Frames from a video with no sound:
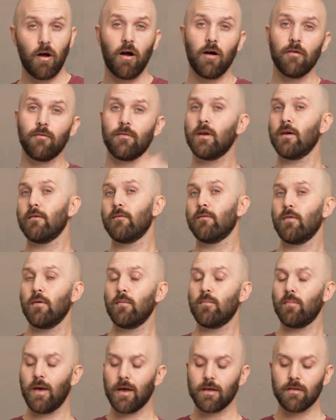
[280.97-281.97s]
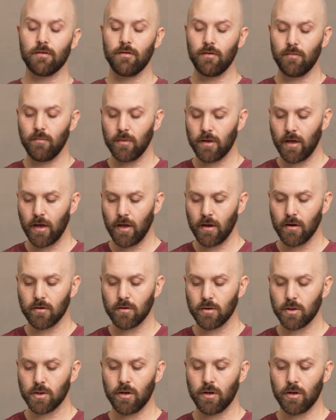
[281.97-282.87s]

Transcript: off and I flip back to the mechanical